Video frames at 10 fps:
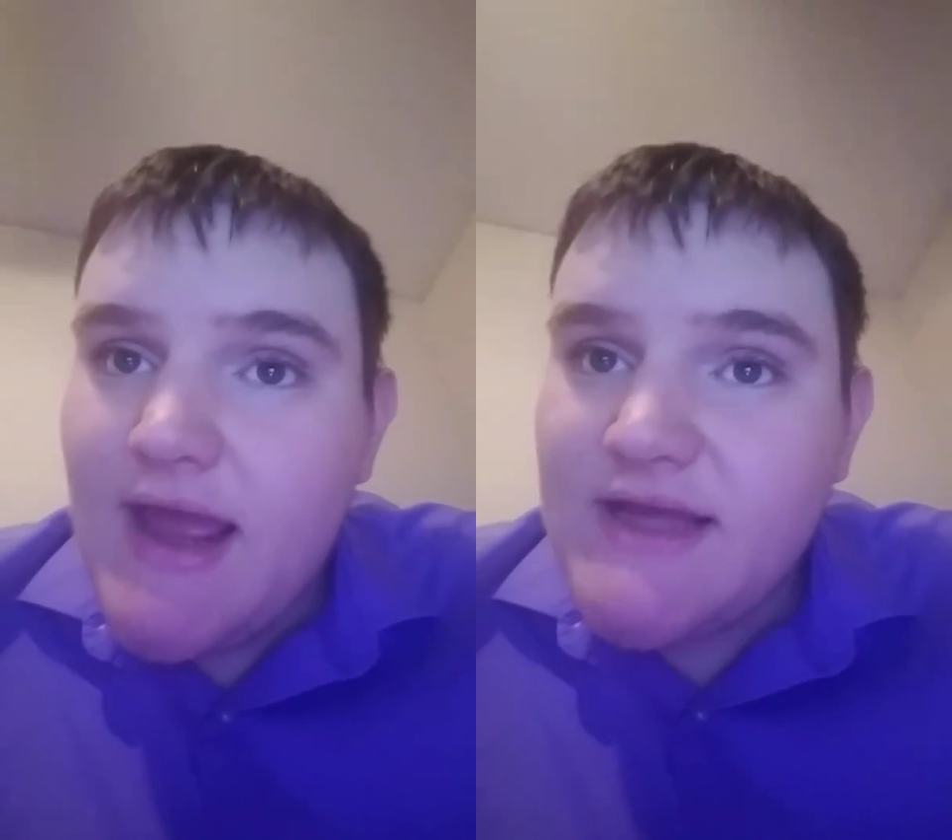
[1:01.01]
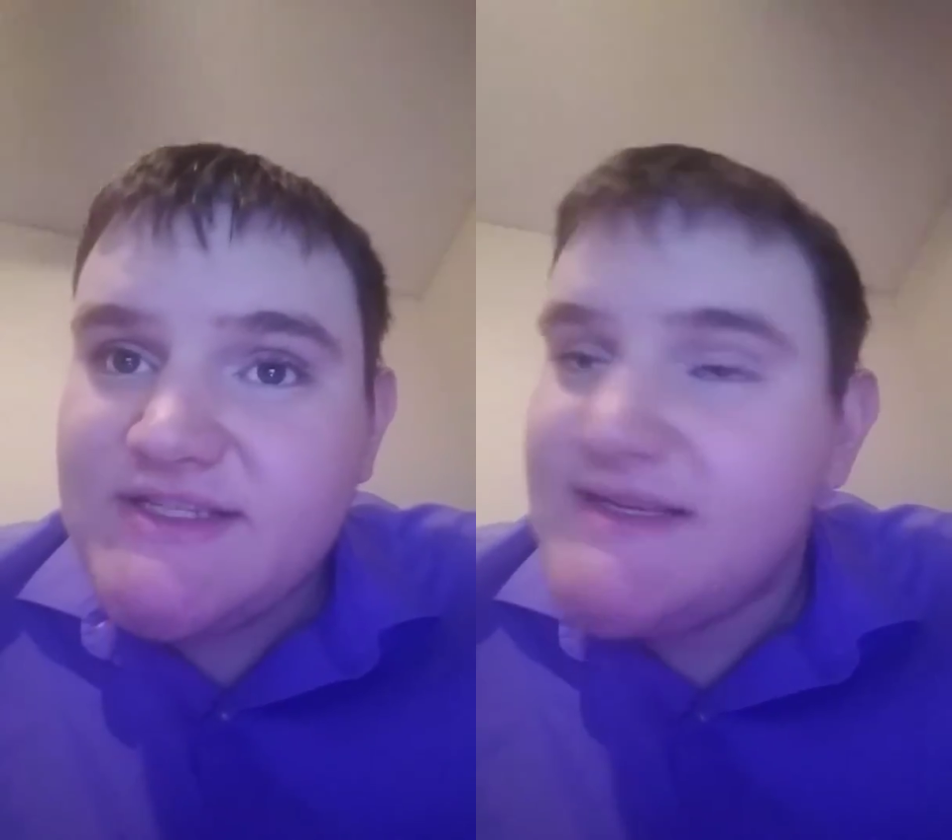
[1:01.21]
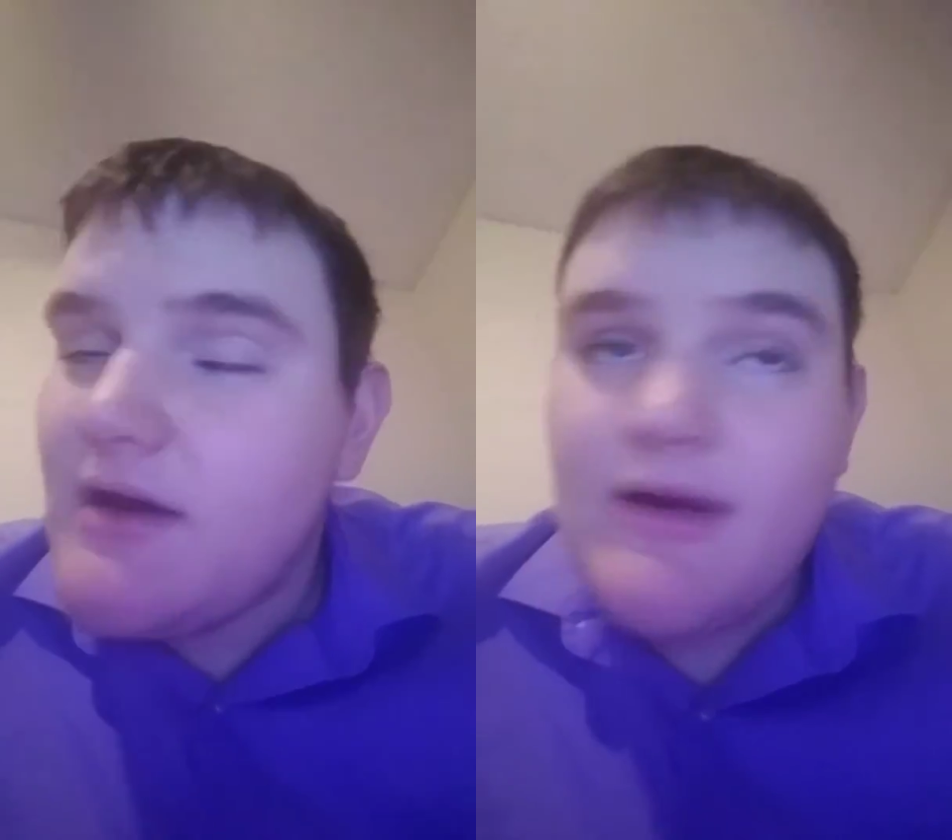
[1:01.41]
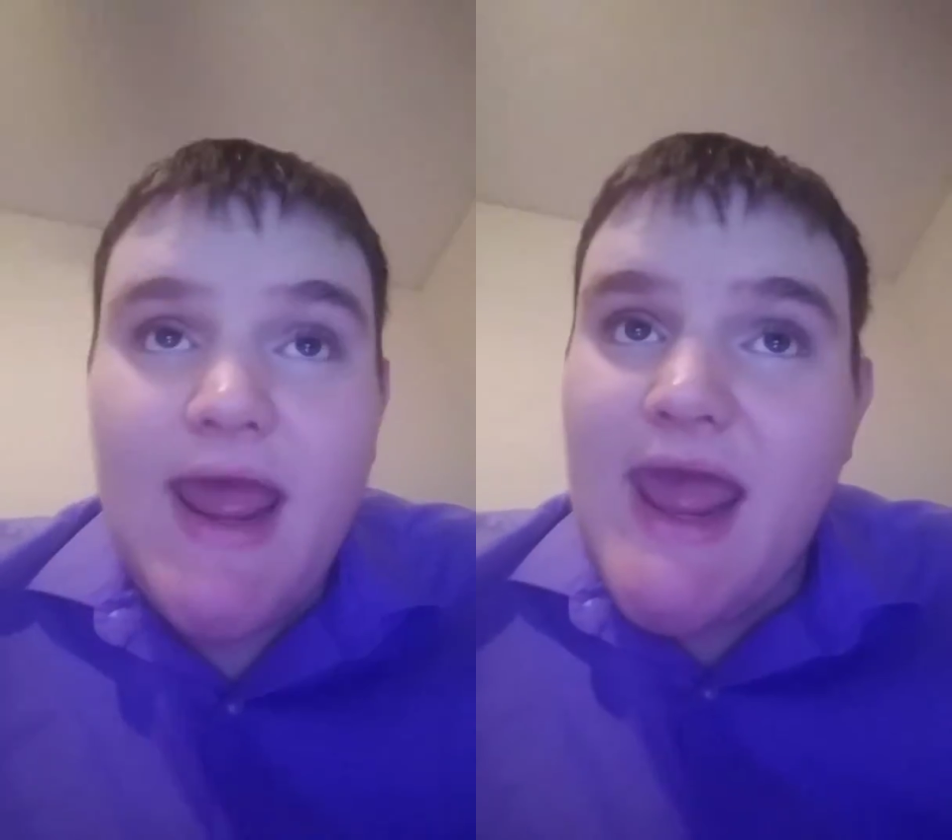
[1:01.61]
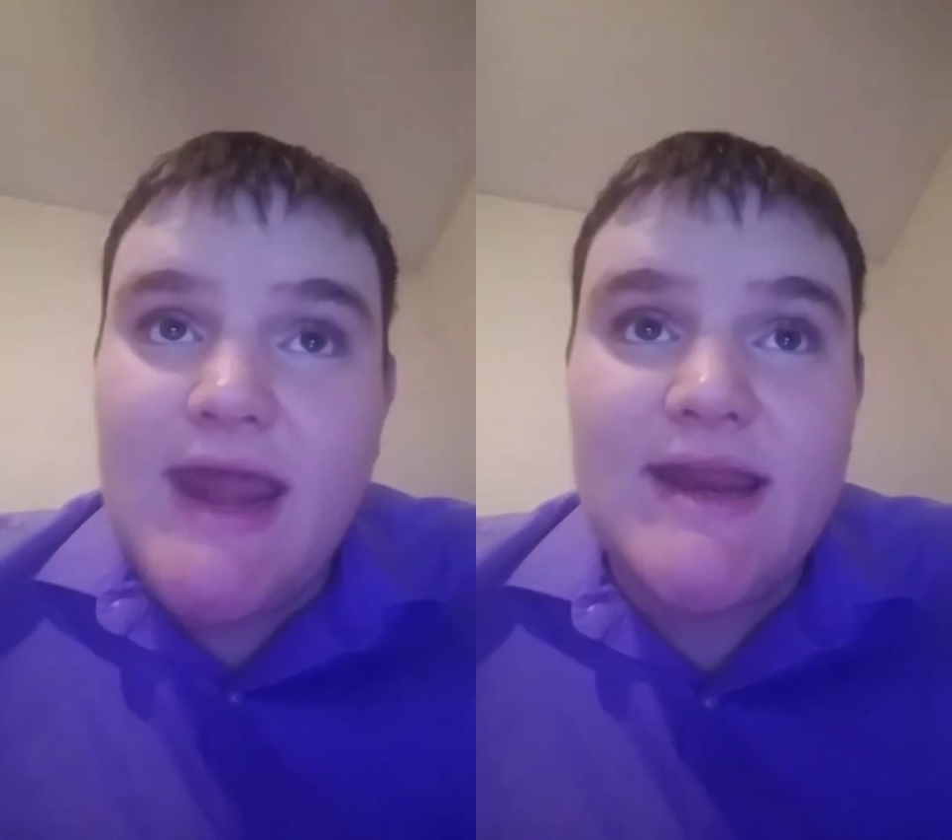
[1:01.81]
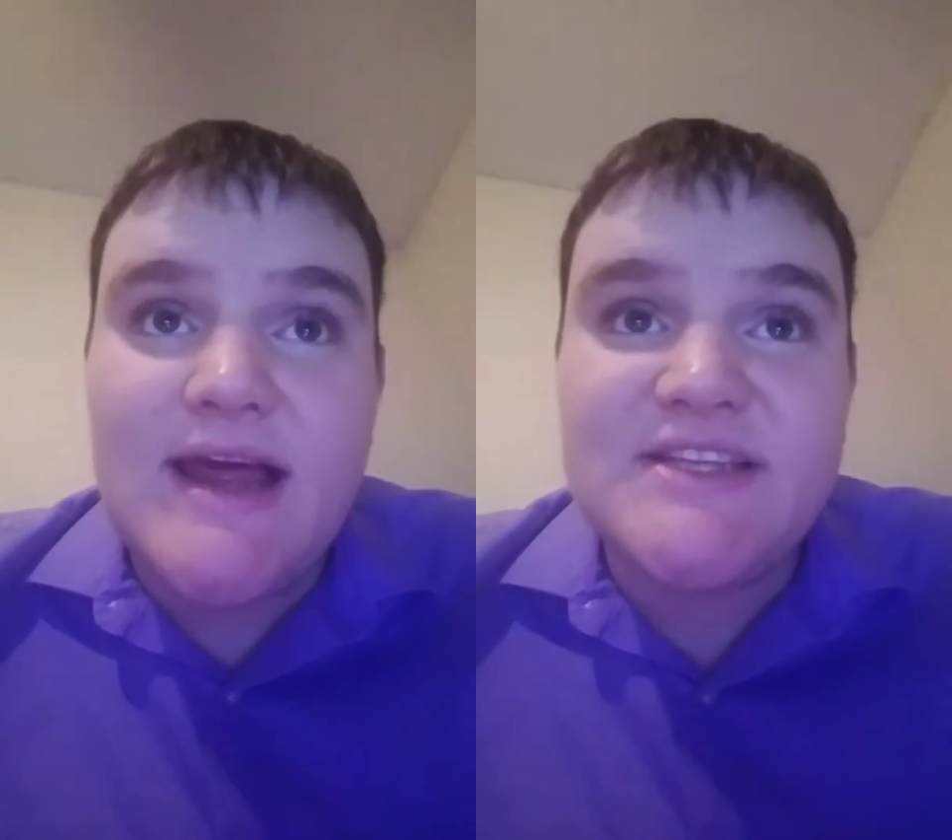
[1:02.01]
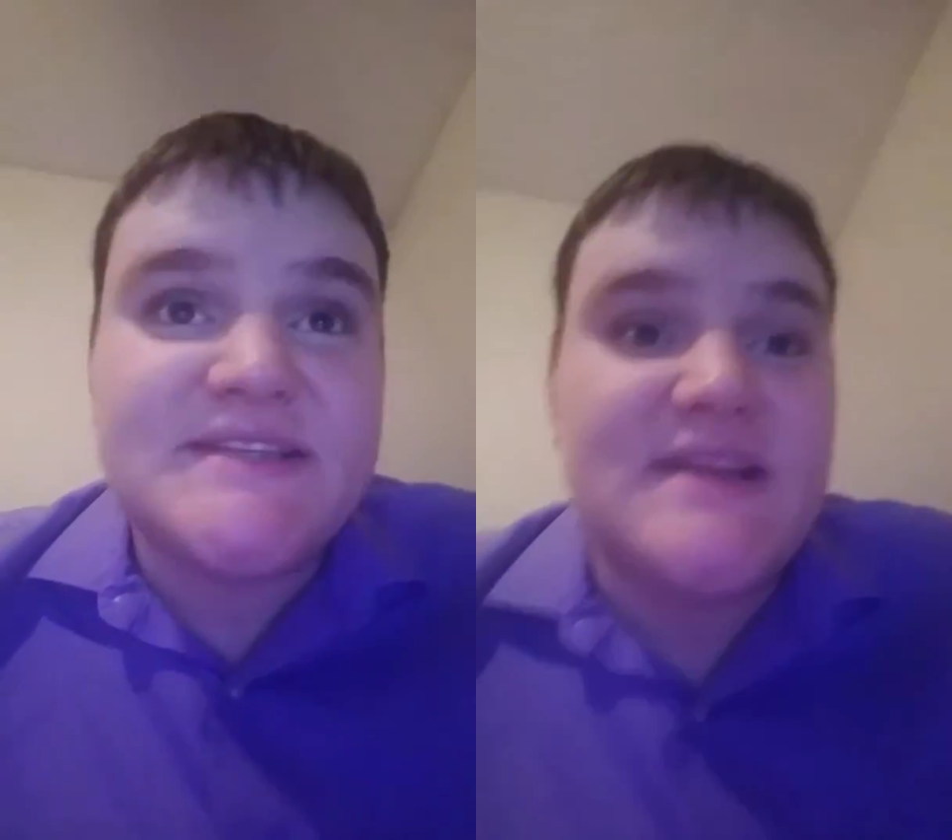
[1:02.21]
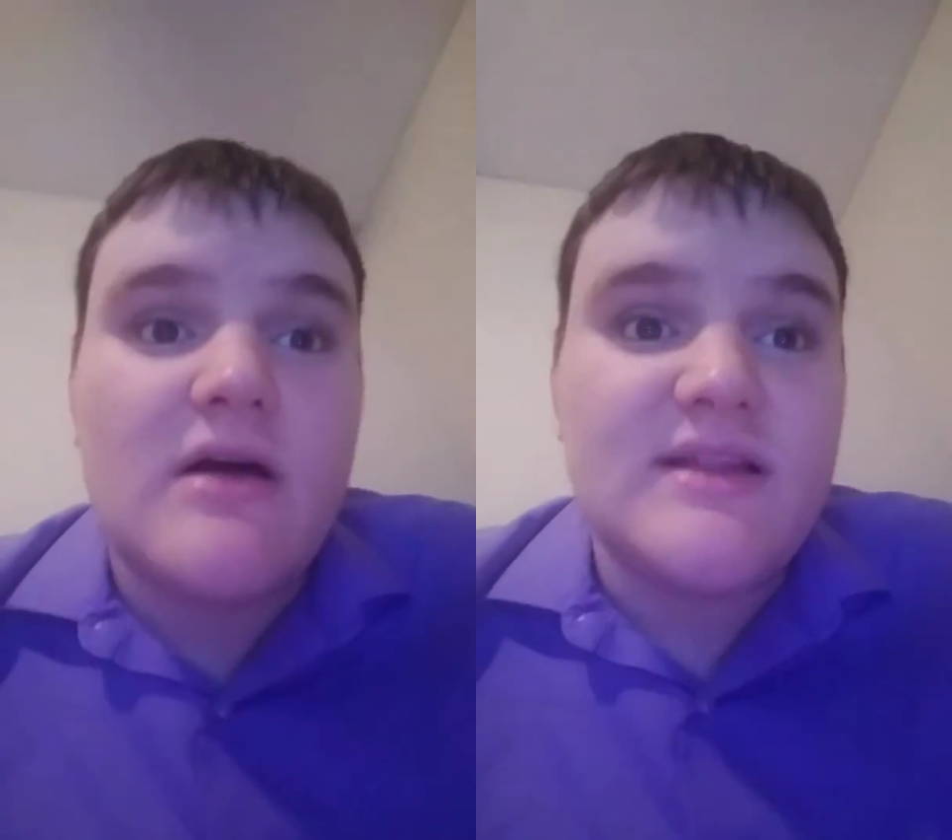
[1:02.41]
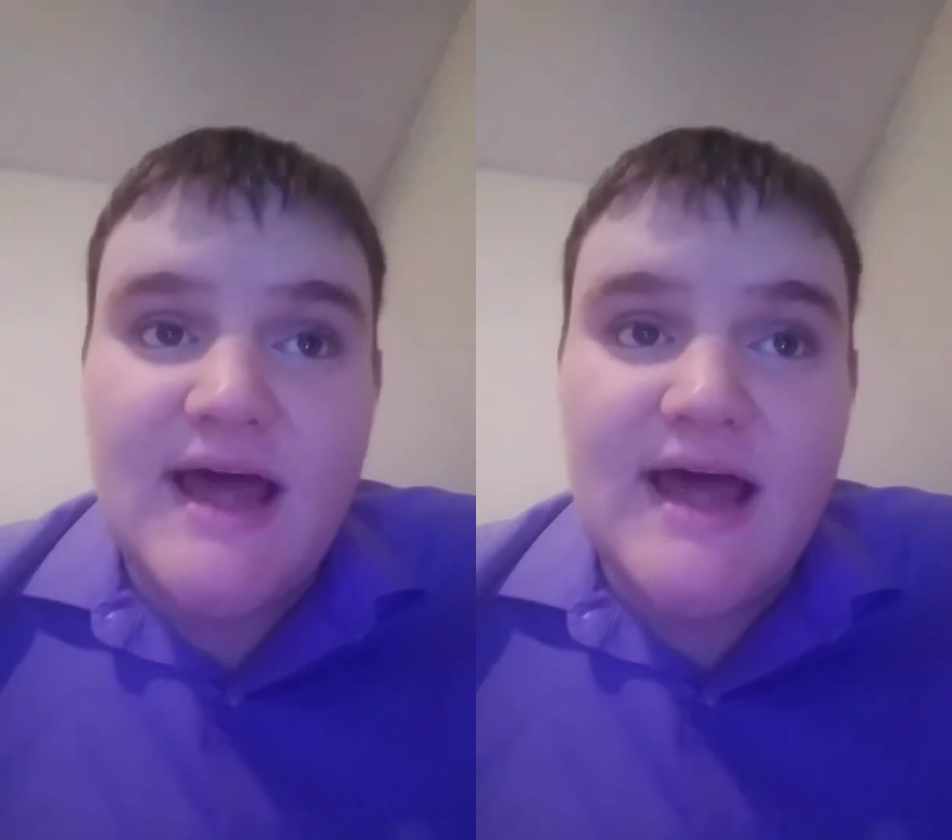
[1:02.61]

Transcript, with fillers: I just don't hate it. I just don't